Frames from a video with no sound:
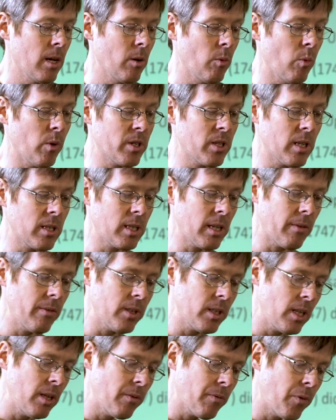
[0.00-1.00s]
Was the
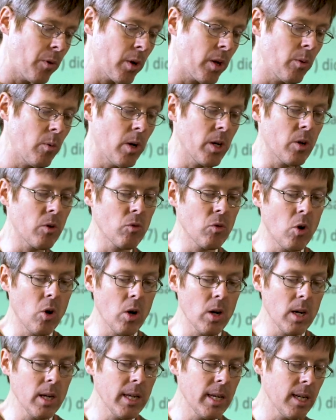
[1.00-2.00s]
1741
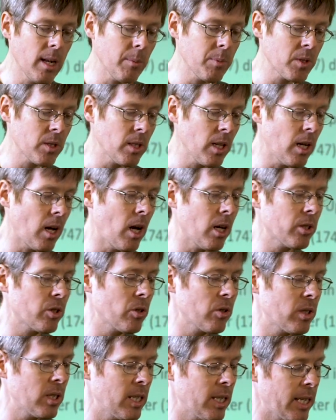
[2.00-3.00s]
aurora in Uppsala also
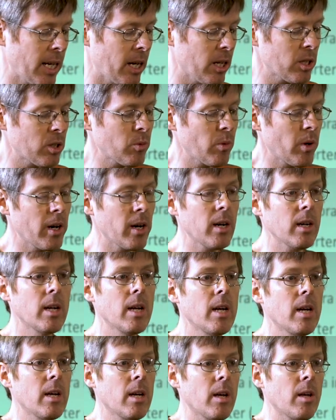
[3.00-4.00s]
seen elsewhere?
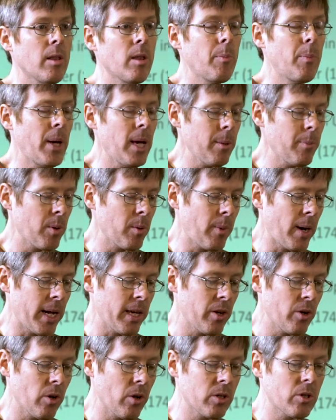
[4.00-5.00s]
The paper by
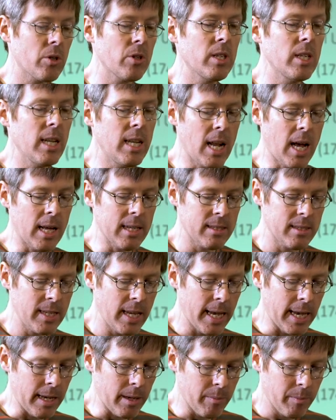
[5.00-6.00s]
Hjorter did not
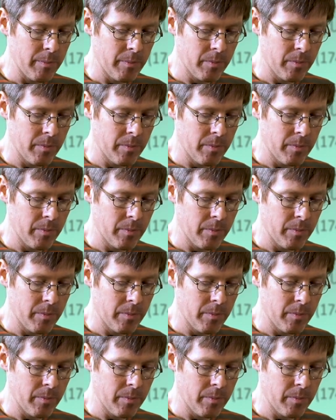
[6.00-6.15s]
say,